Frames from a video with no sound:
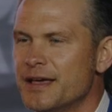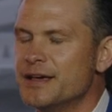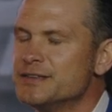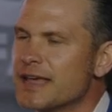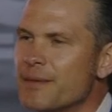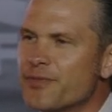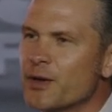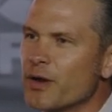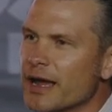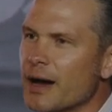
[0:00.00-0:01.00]
Same thing
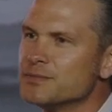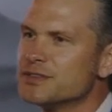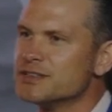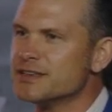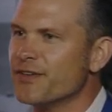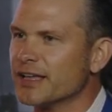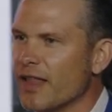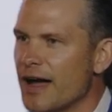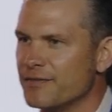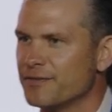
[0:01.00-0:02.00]
when it comes to civic
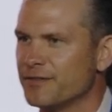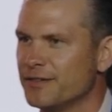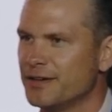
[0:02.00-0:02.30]
life,